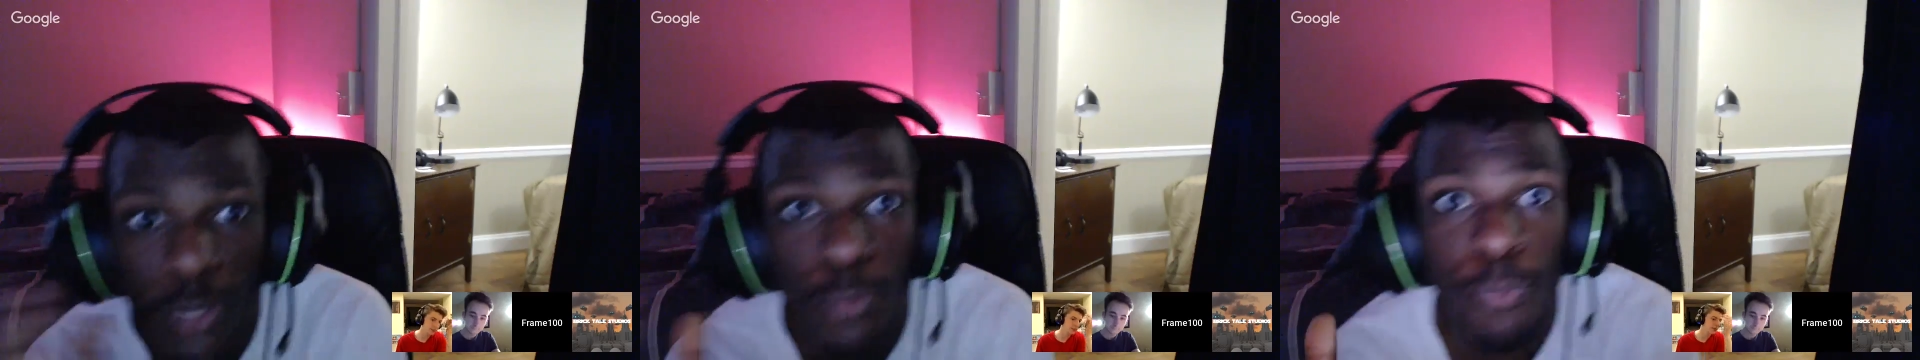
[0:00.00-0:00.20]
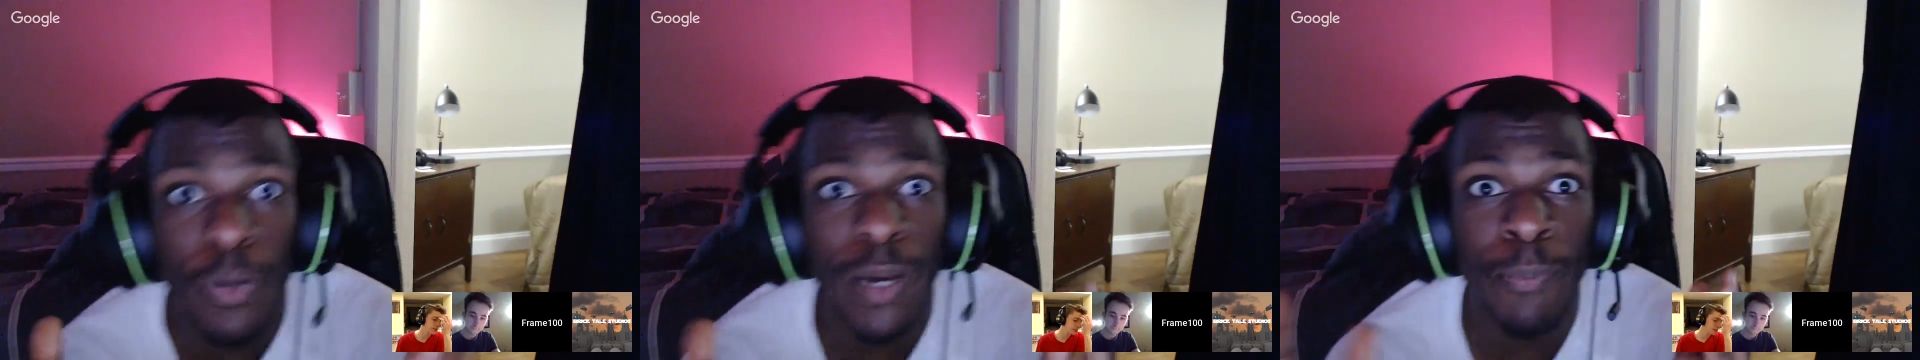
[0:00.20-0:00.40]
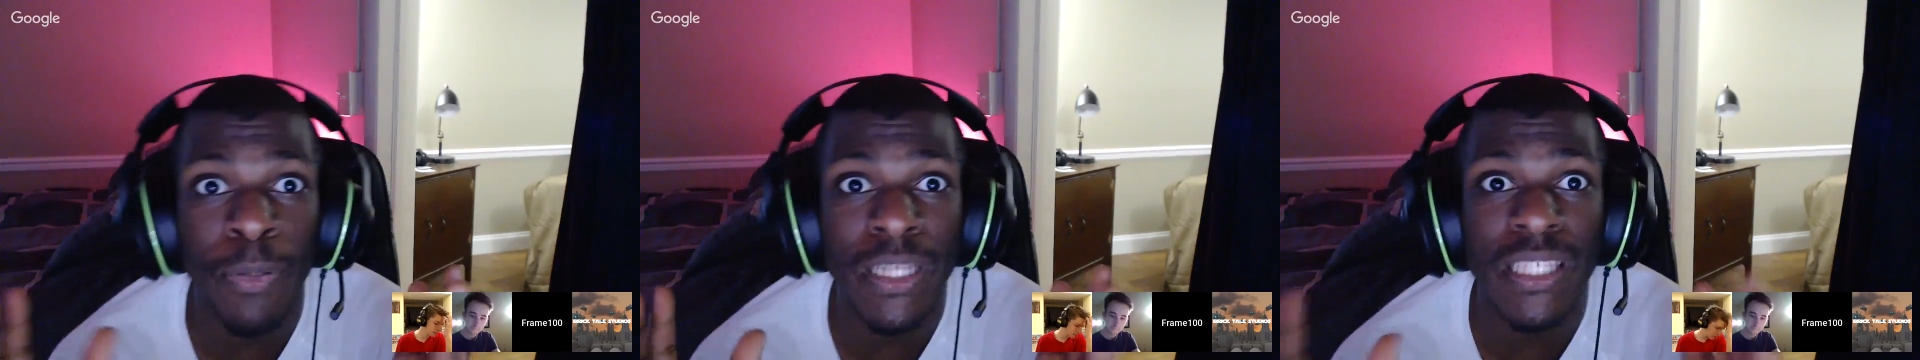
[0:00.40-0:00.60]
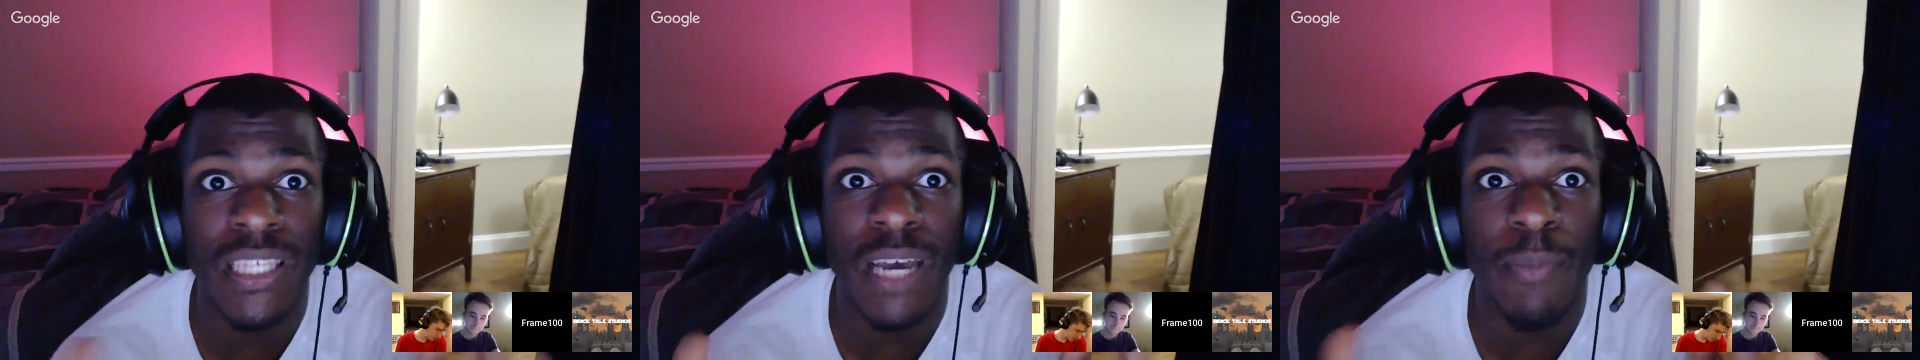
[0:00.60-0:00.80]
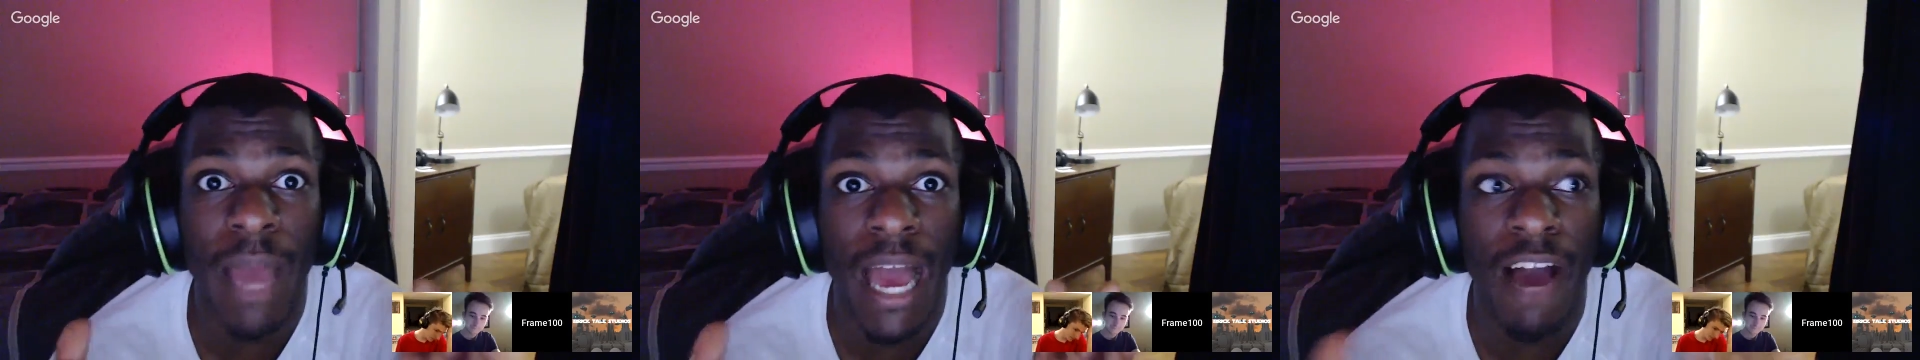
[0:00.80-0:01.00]
but
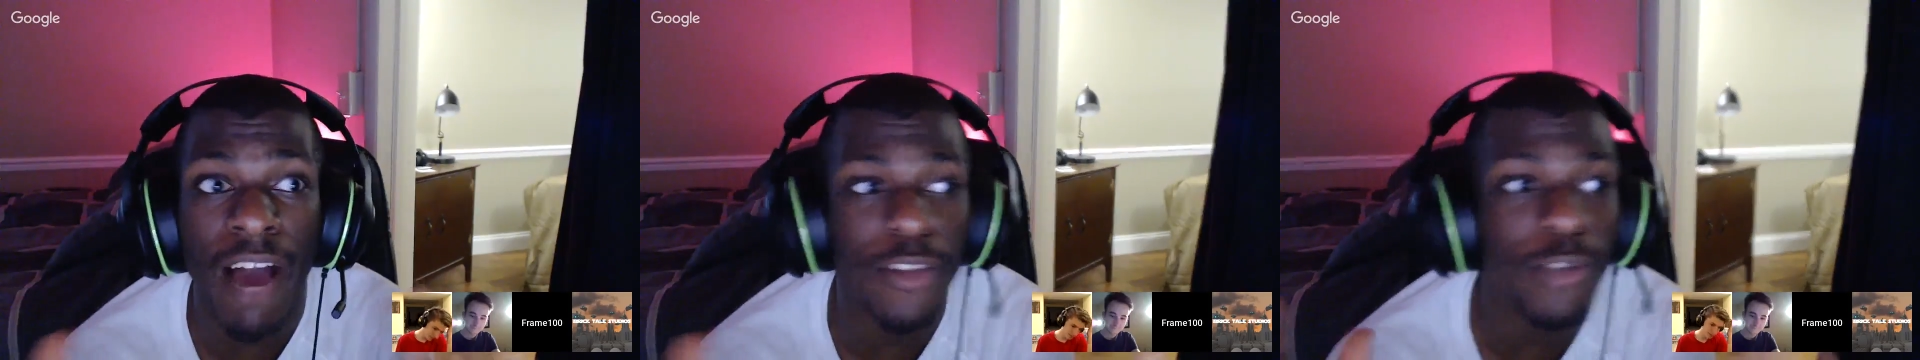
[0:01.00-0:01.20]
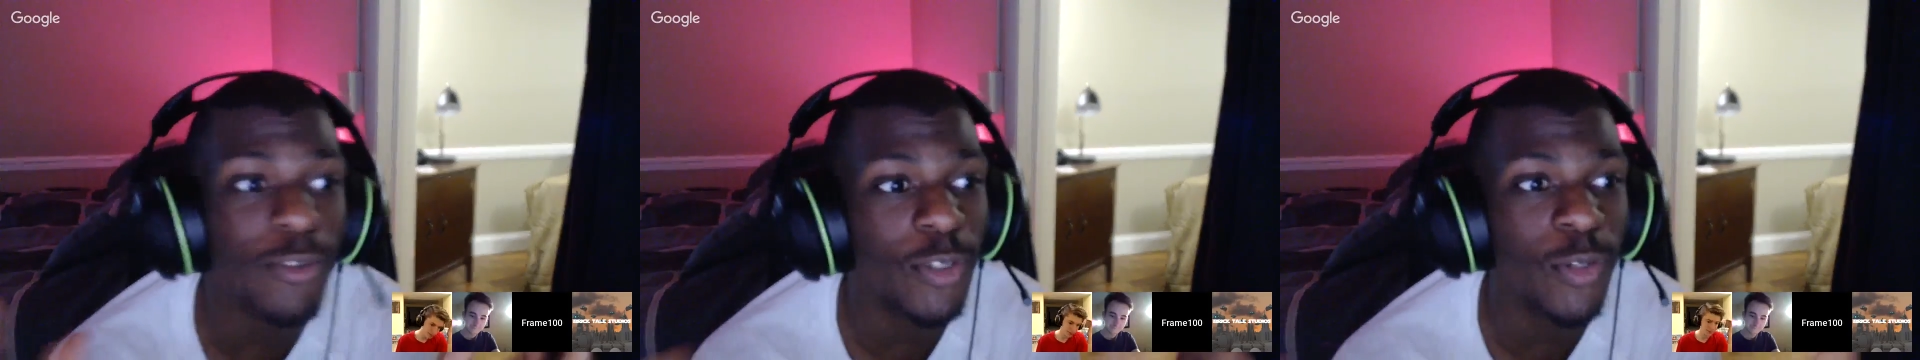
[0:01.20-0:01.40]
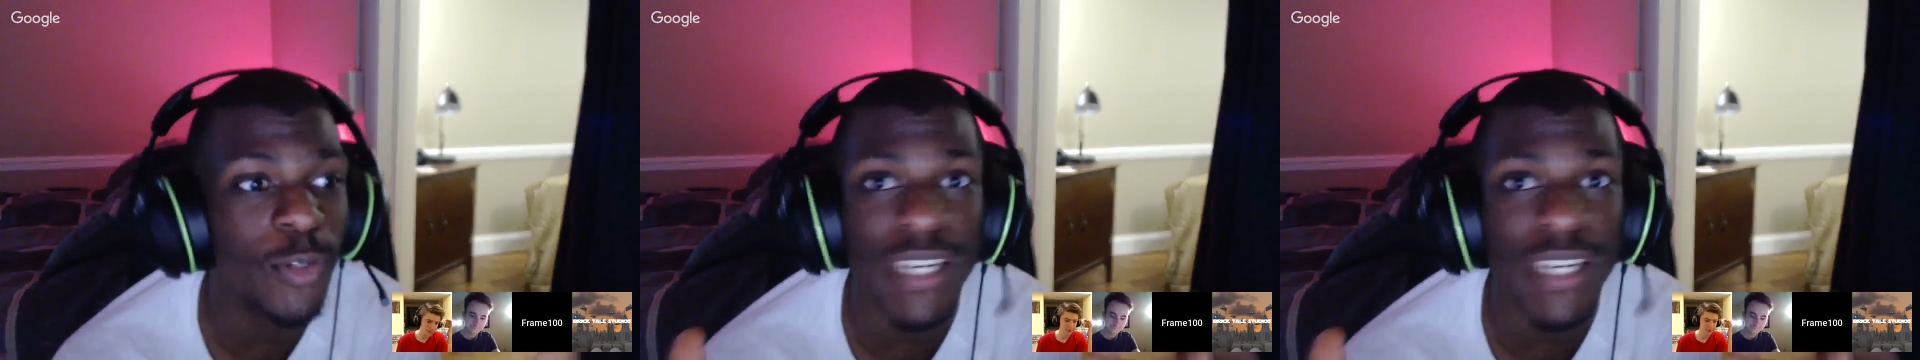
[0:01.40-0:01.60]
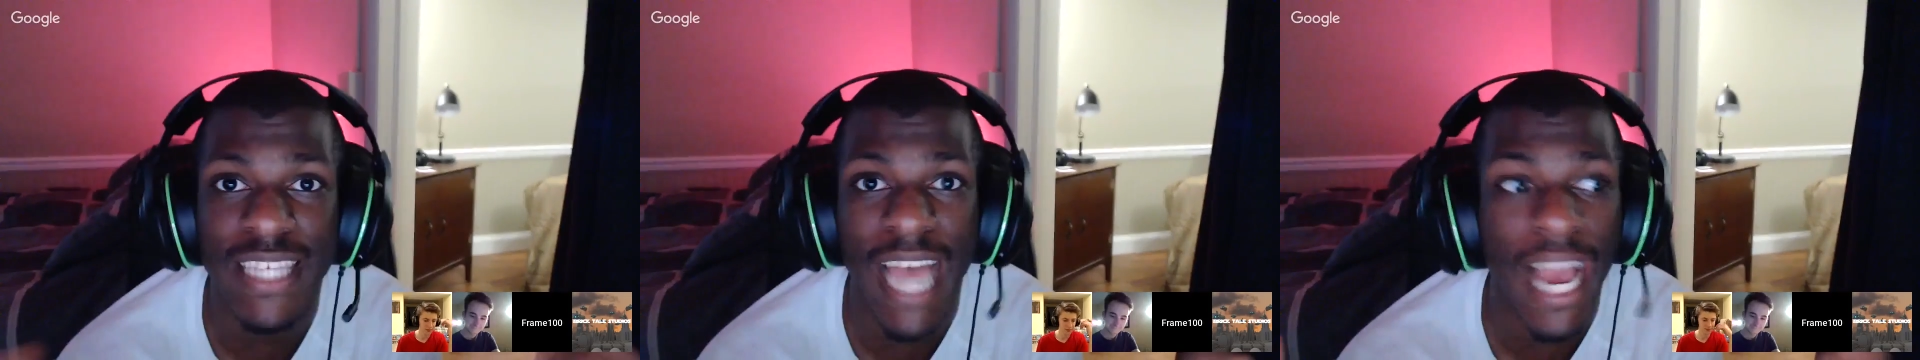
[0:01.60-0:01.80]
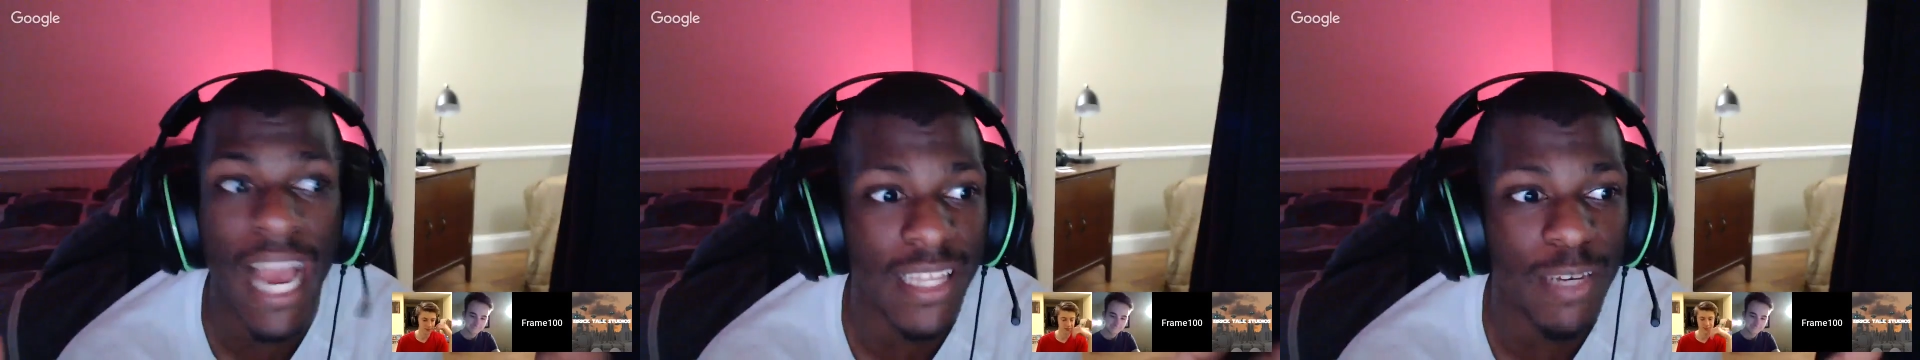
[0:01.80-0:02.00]
somehow you do
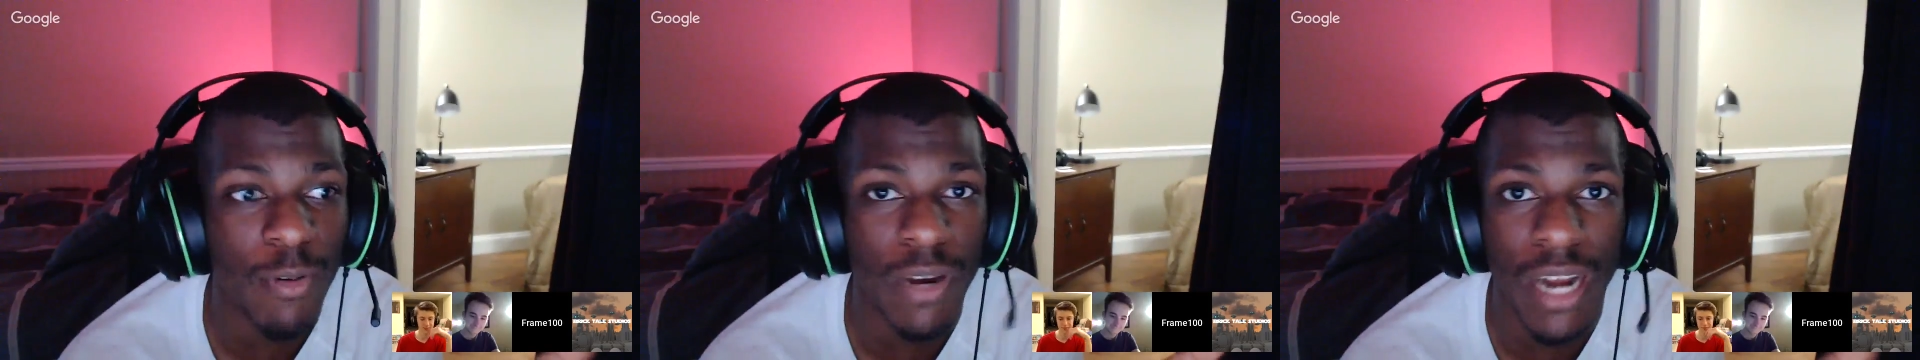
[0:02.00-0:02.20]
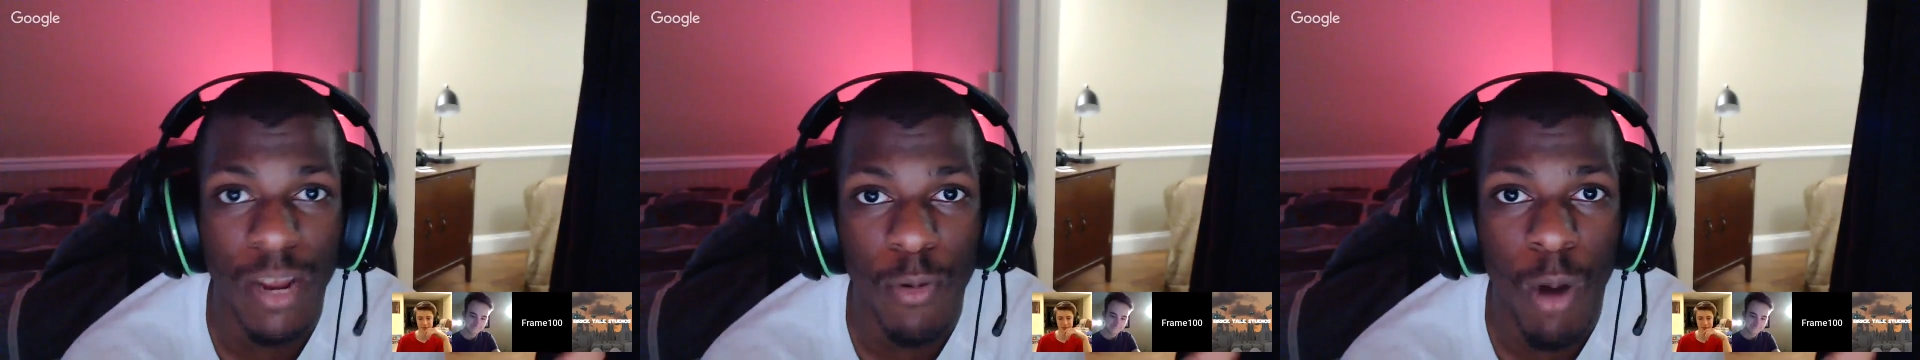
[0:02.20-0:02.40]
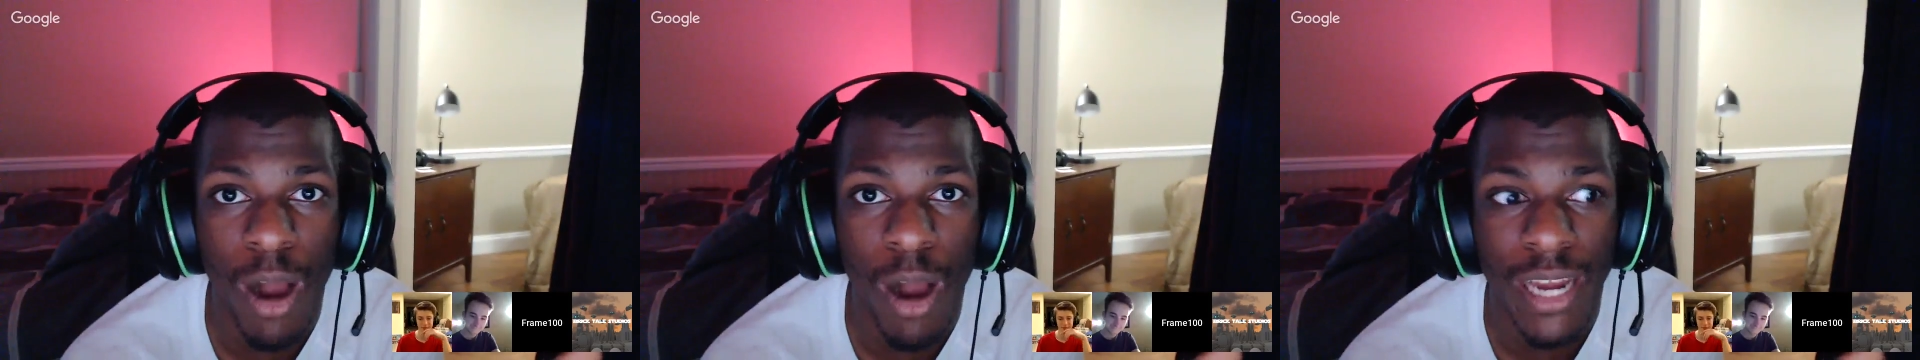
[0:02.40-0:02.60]
exactly what I want